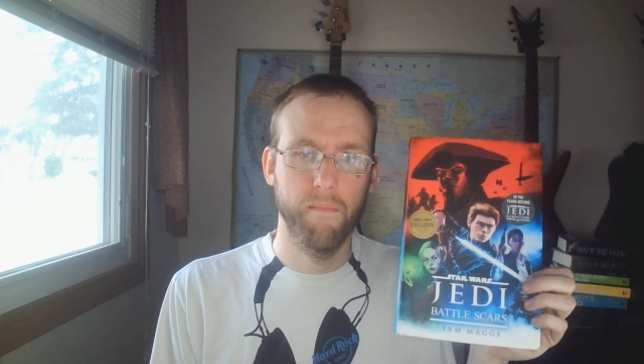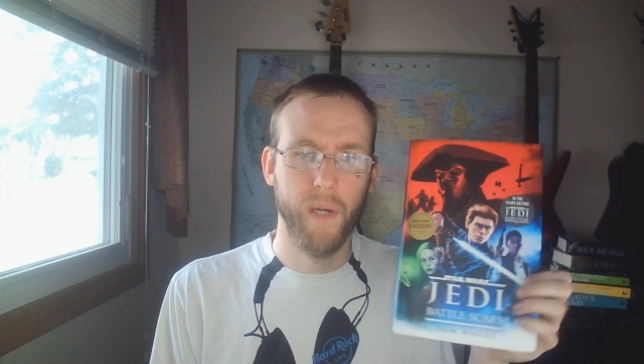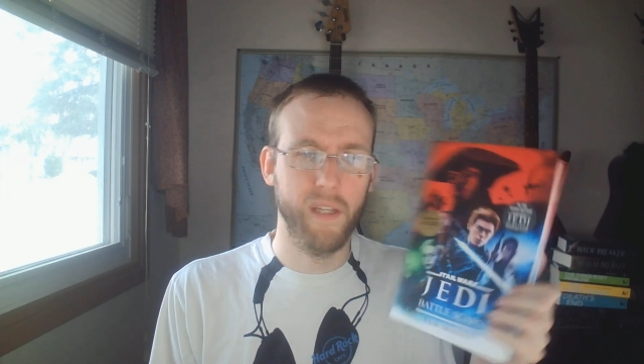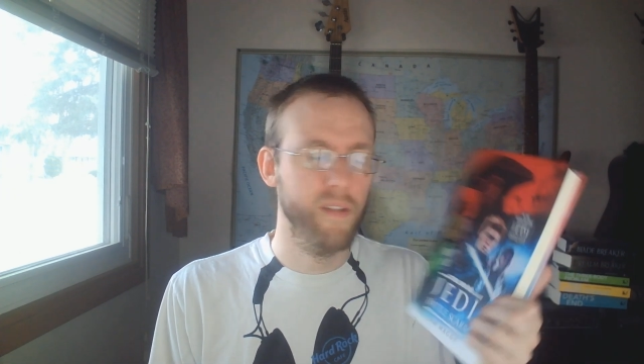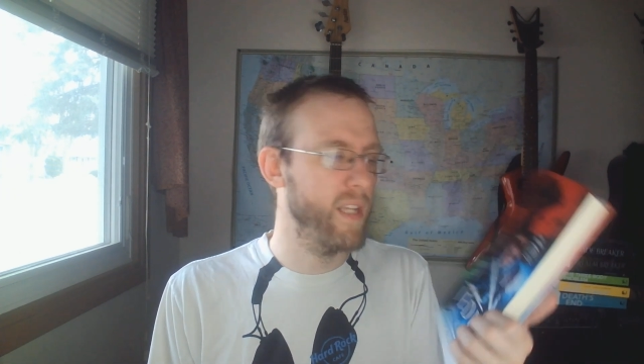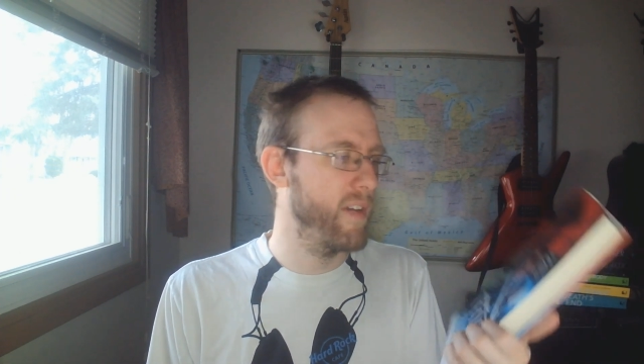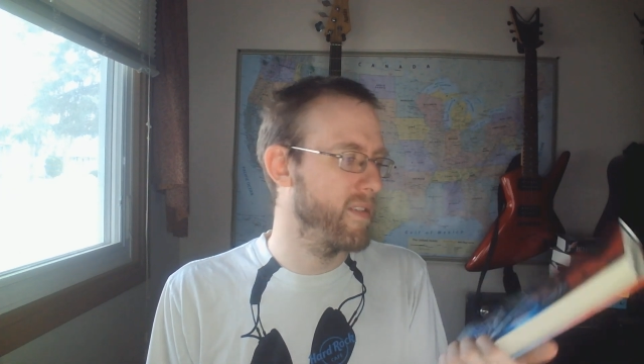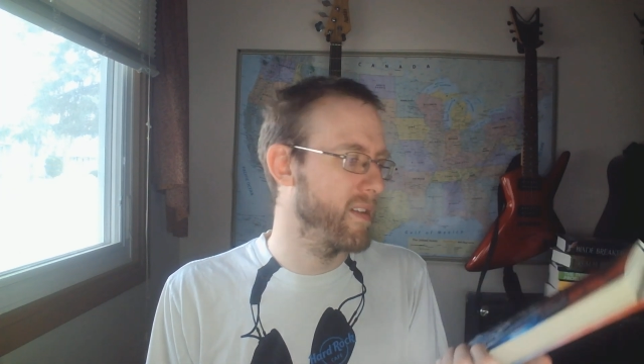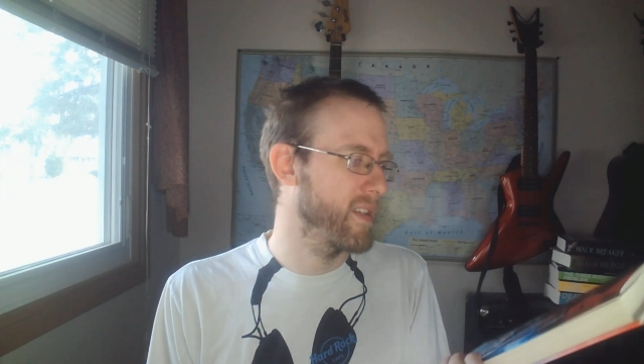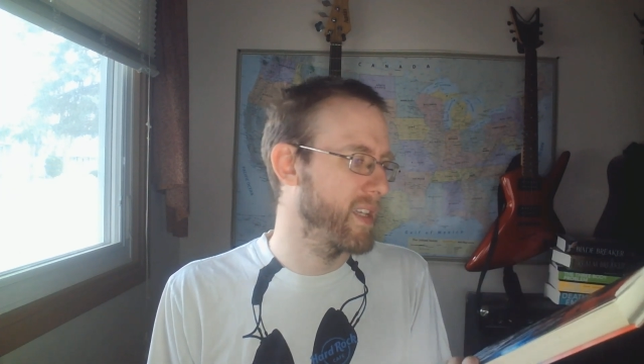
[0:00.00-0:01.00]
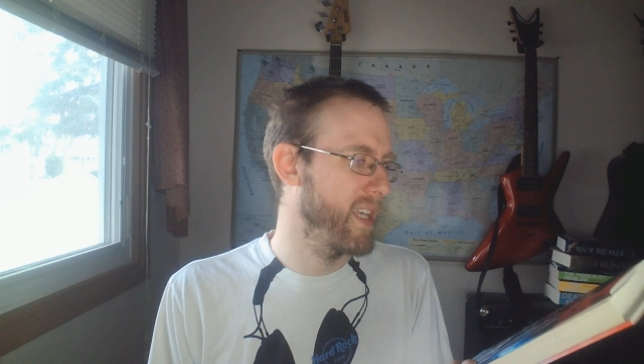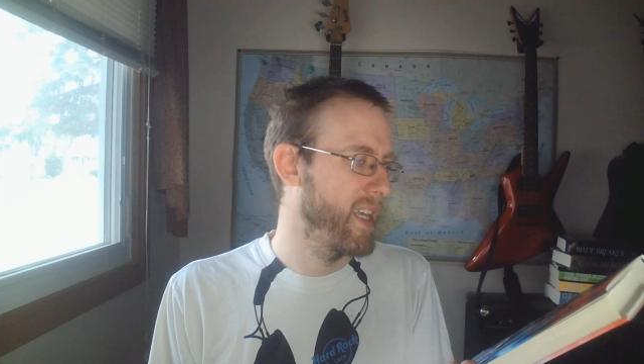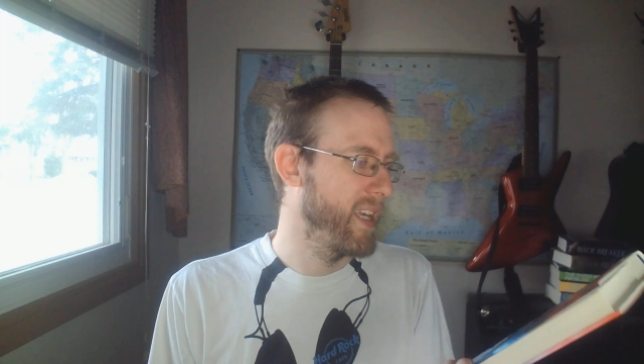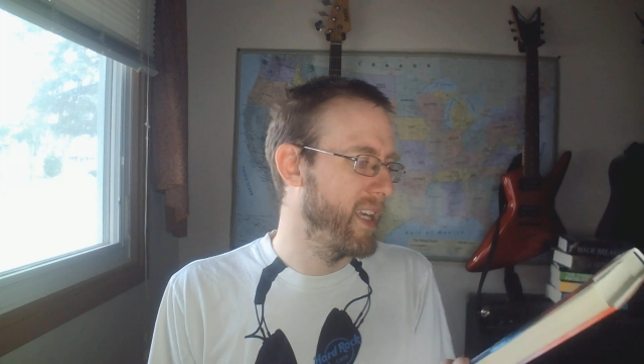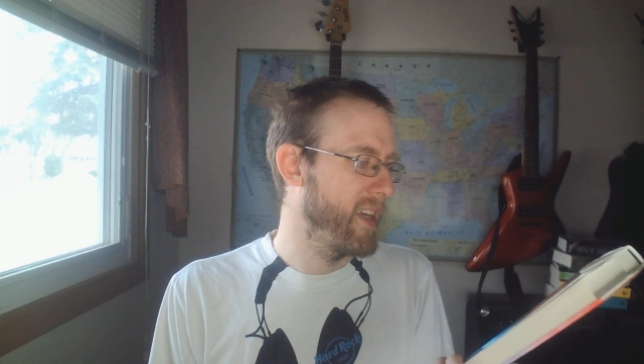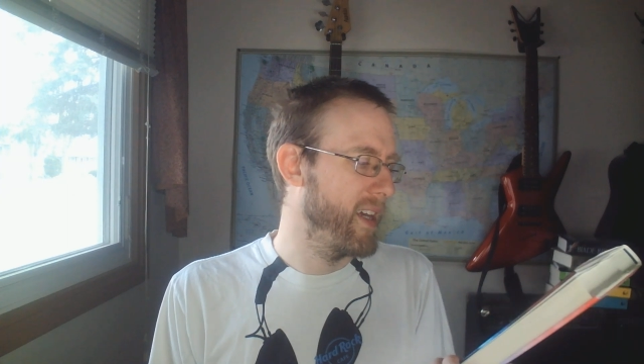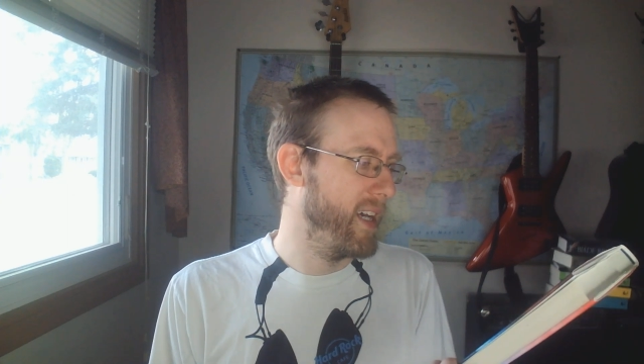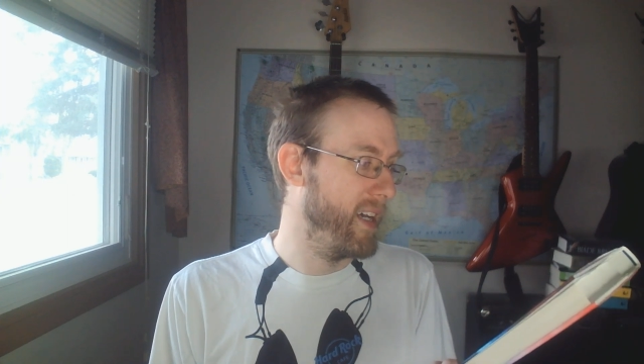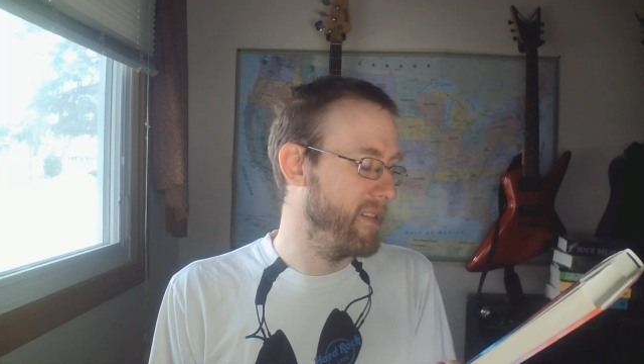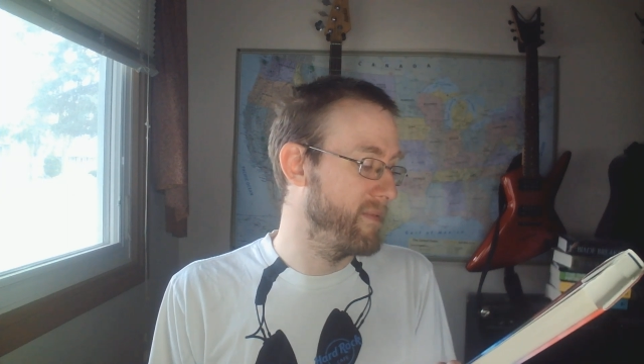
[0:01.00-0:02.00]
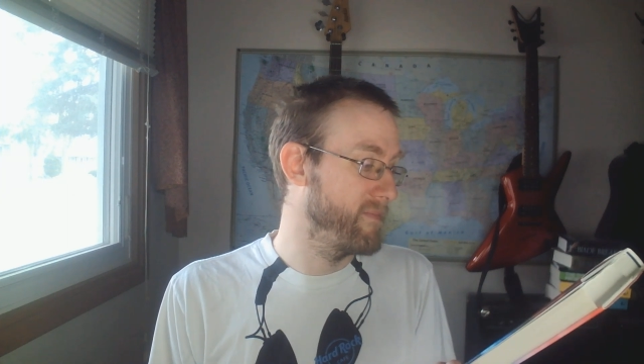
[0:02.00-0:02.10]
but it definitely, uh,